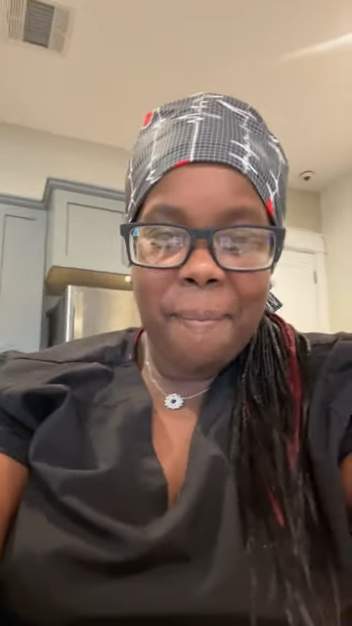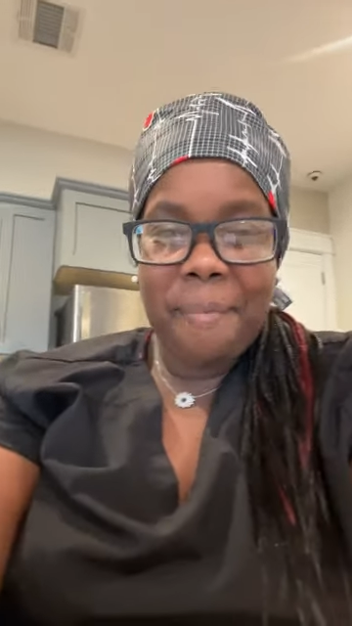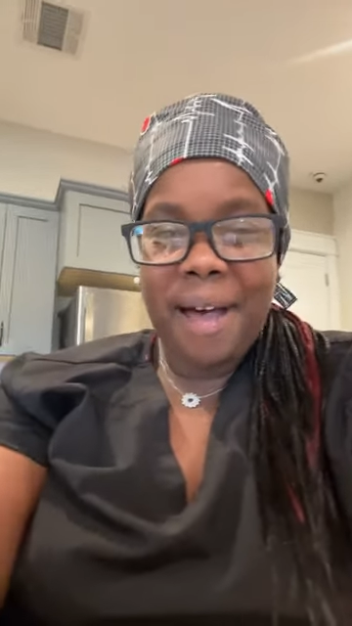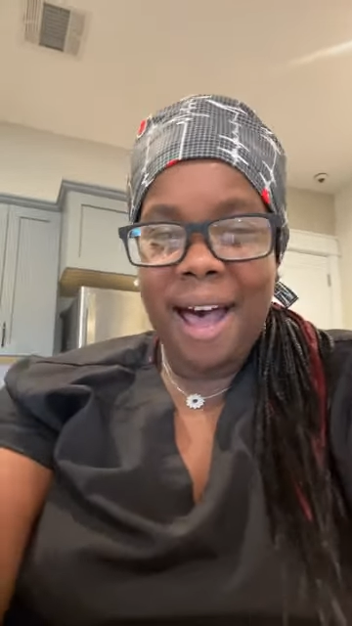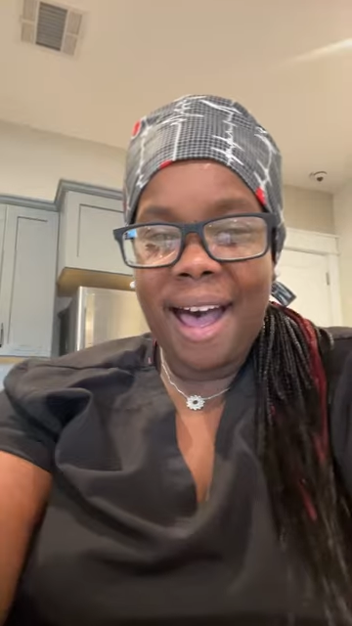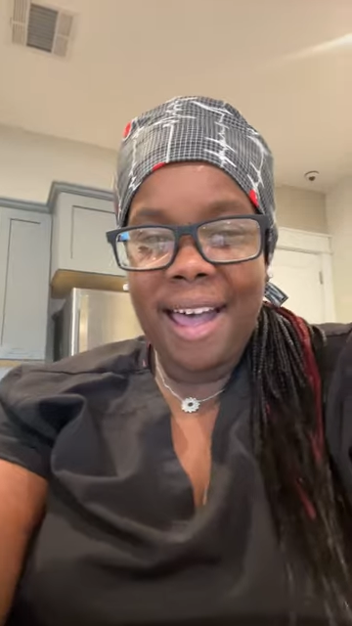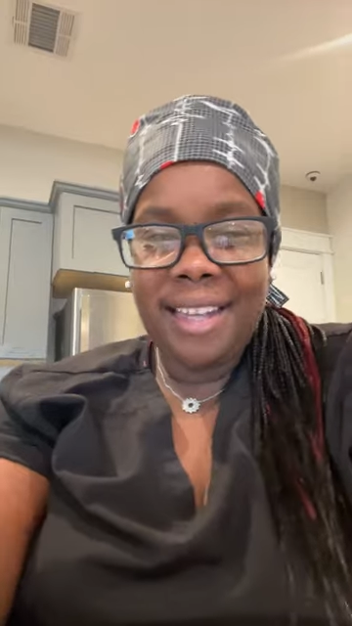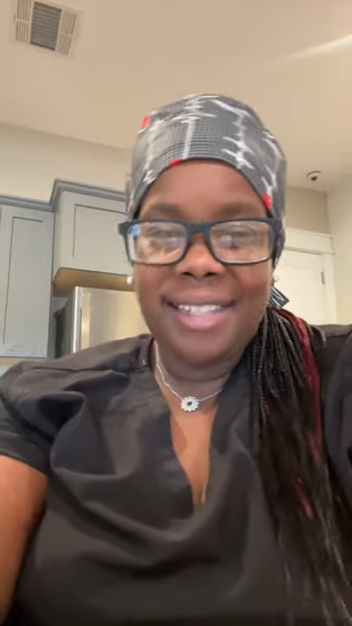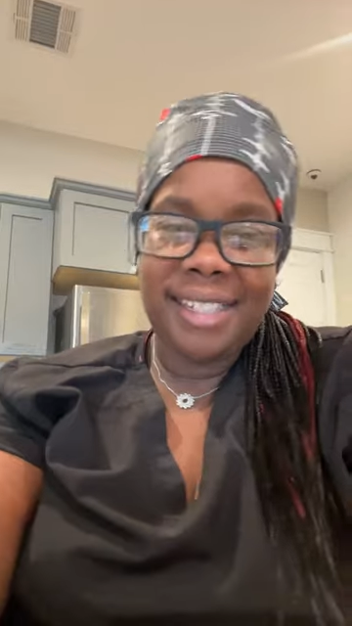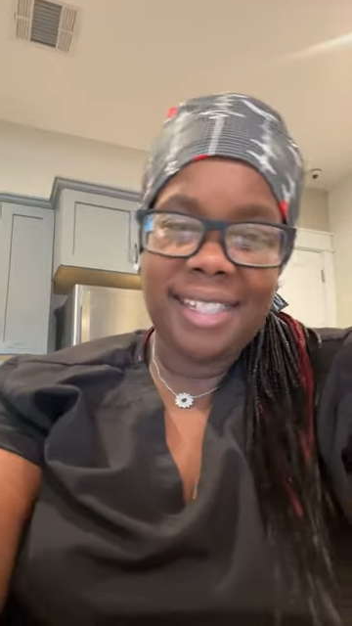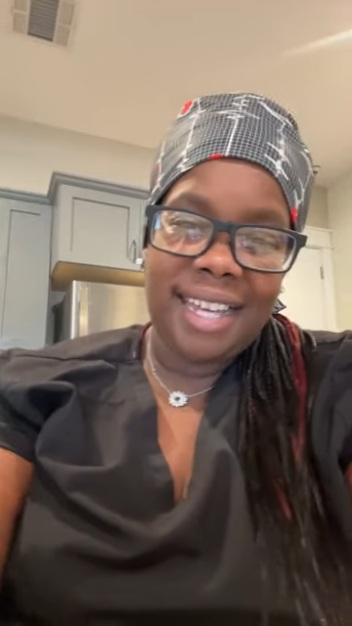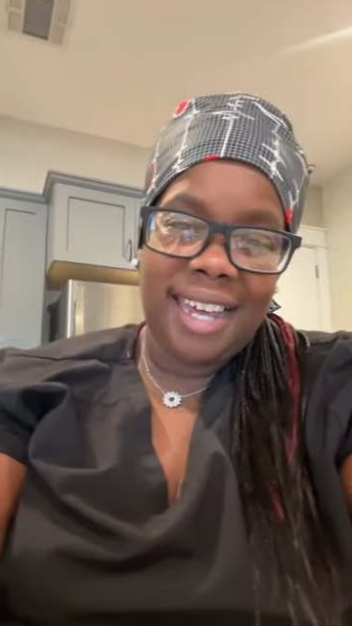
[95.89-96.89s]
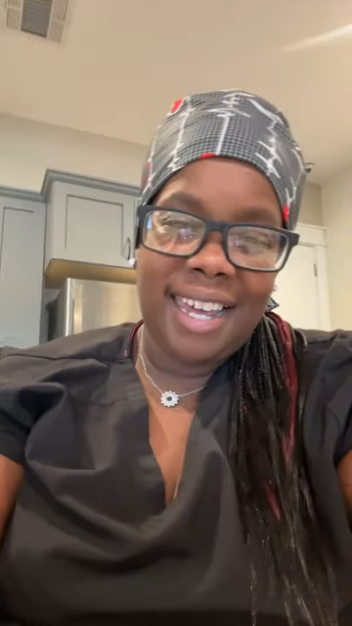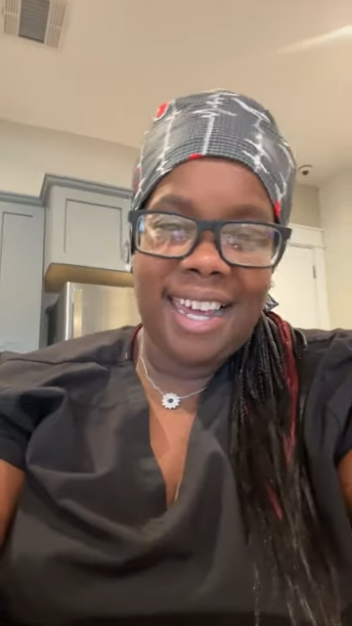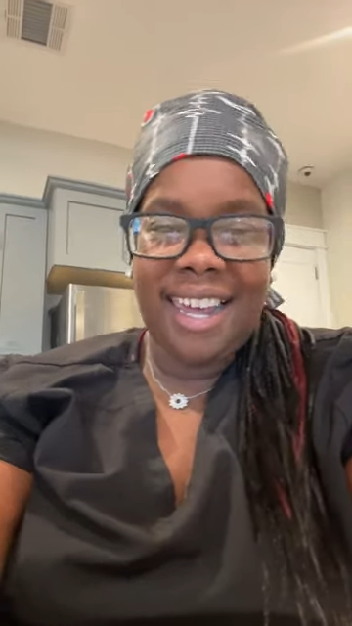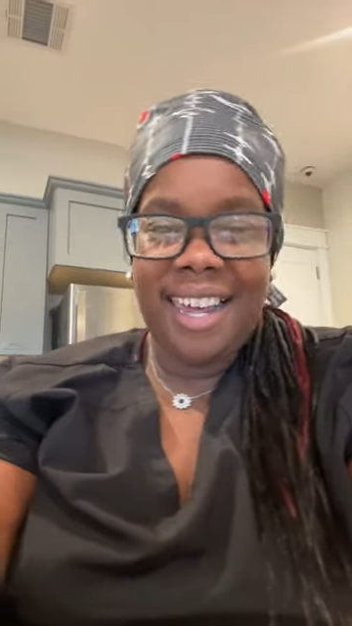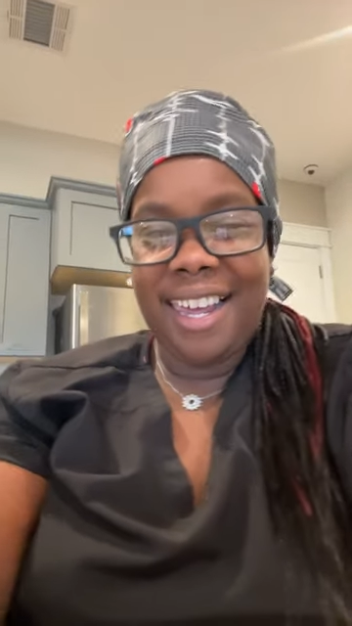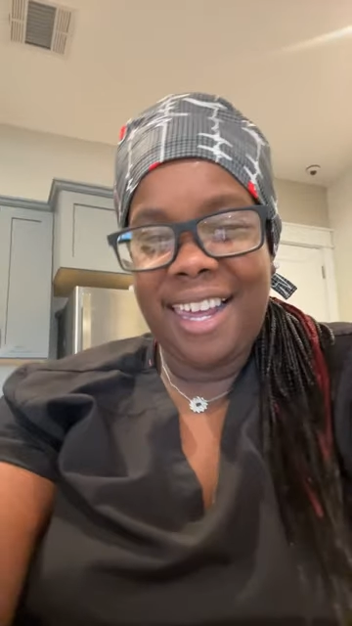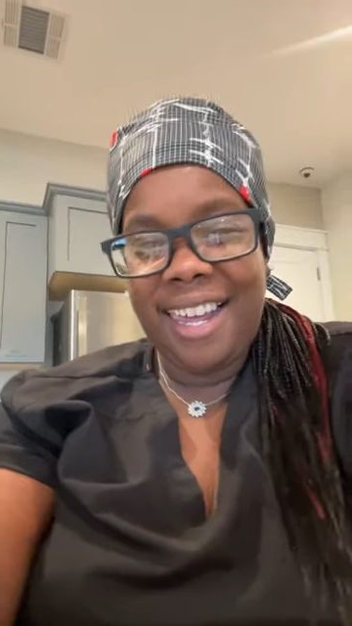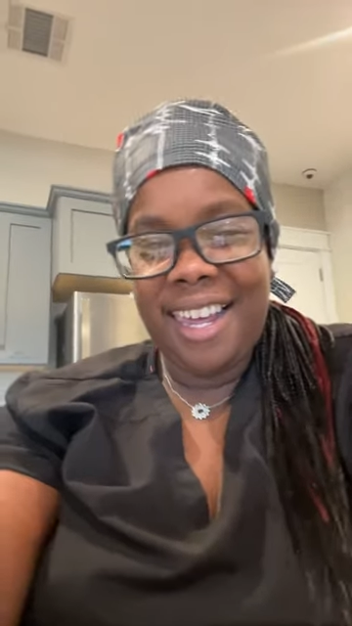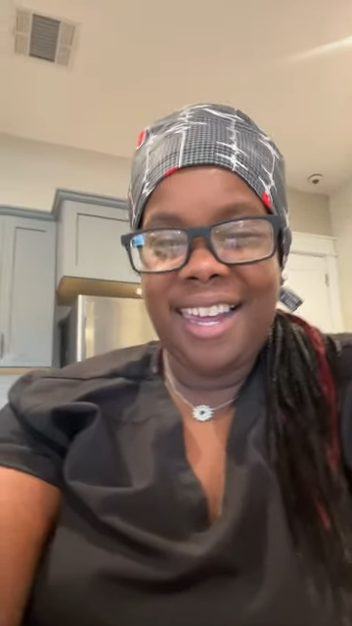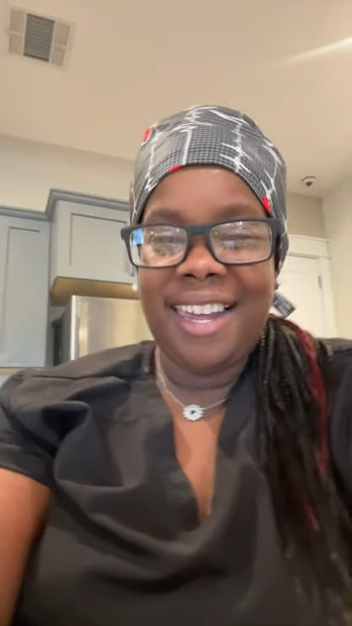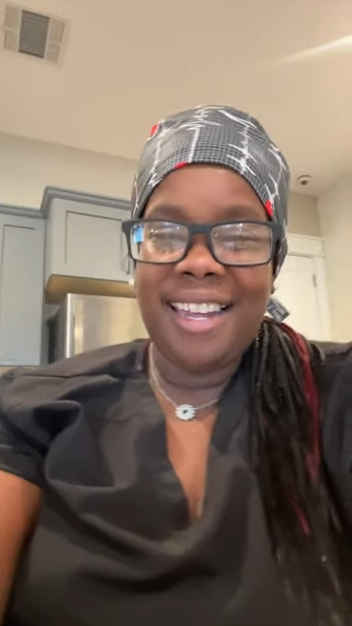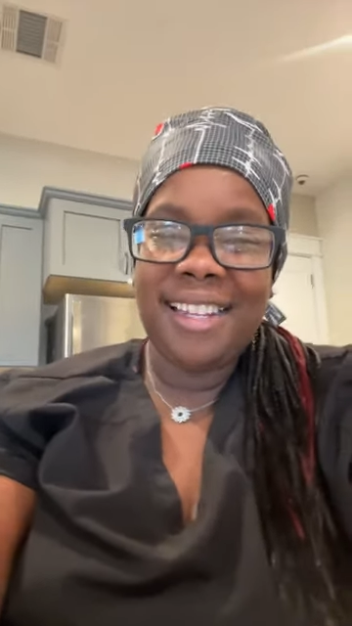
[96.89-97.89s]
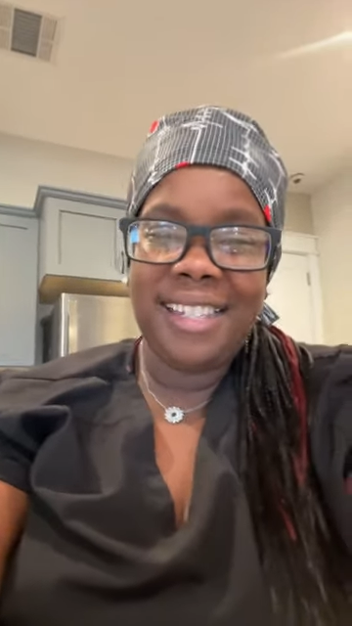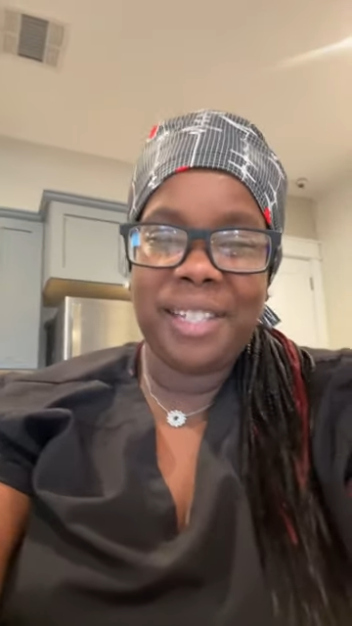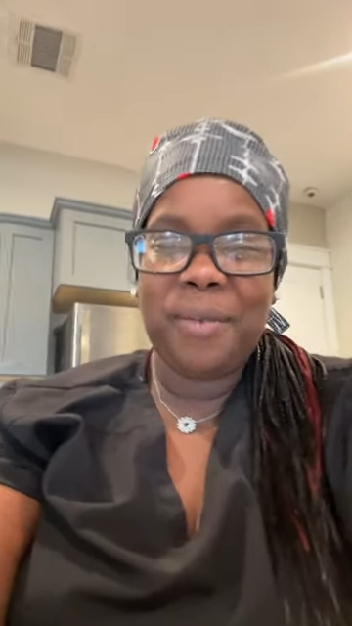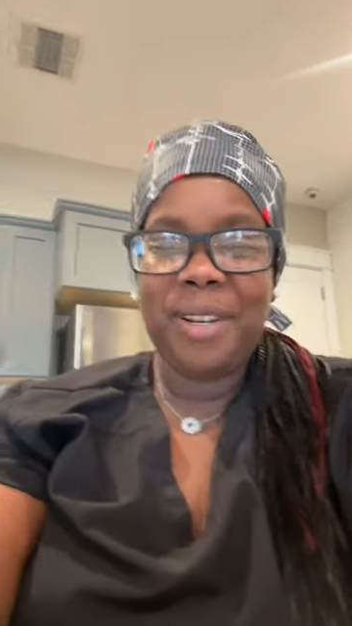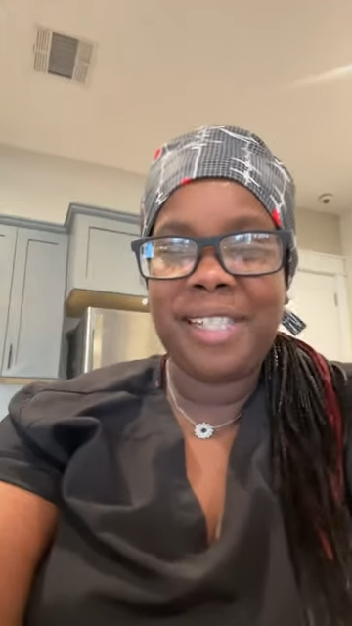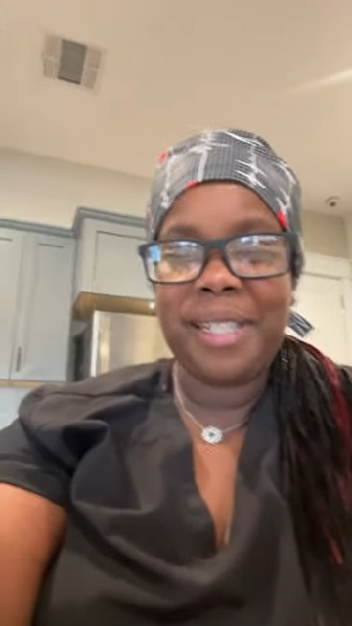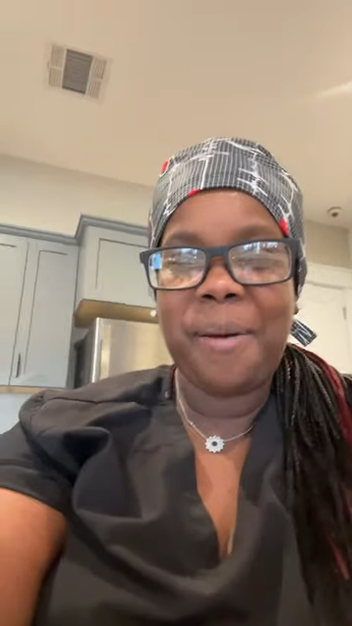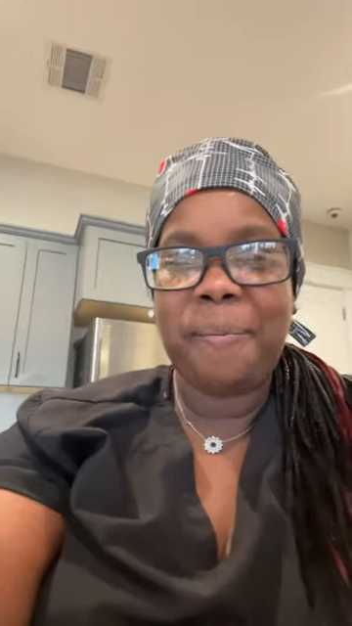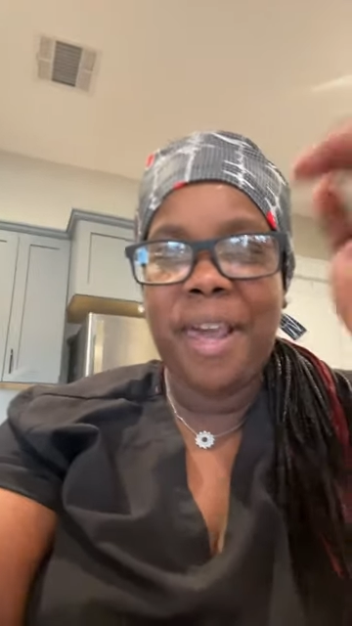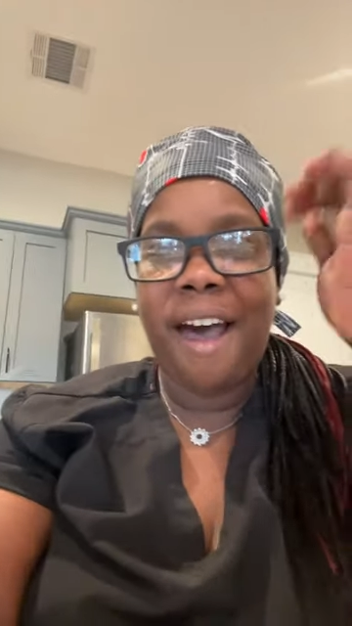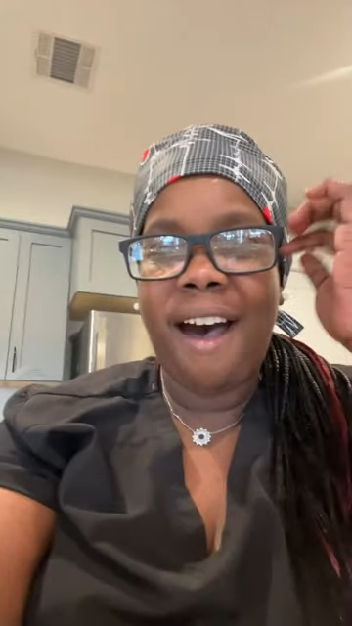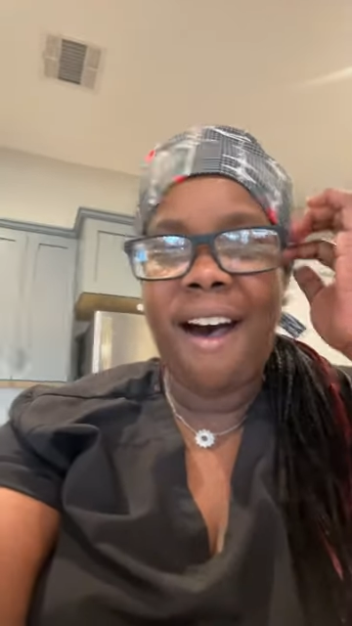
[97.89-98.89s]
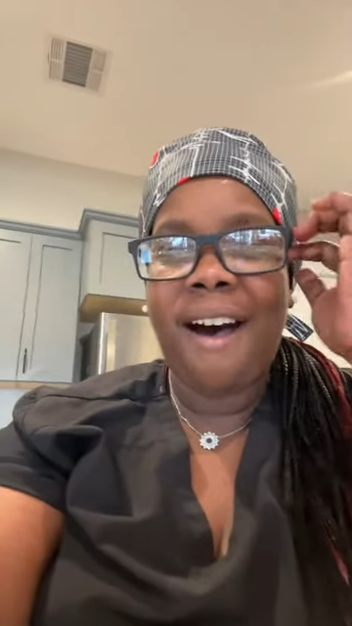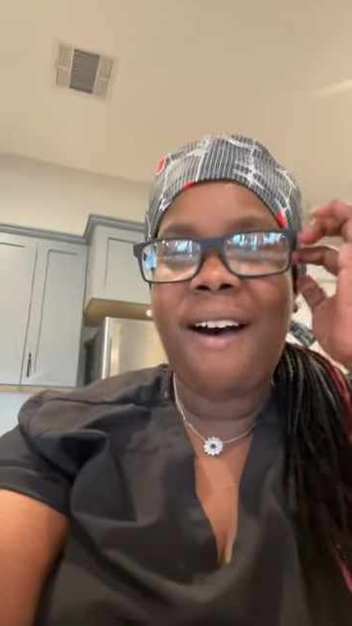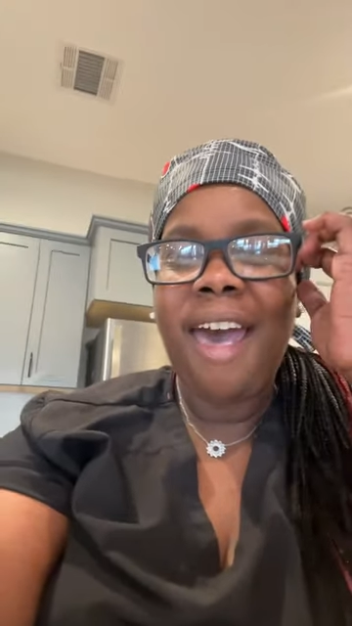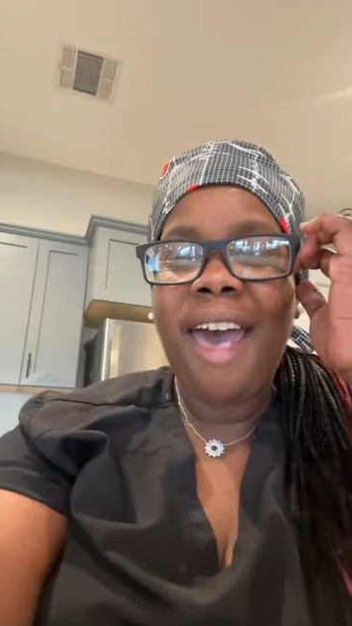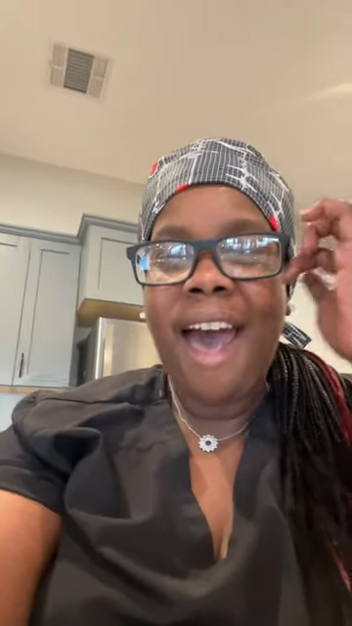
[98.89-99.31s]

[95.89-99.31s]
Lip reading: Pisces, what's up, y'all?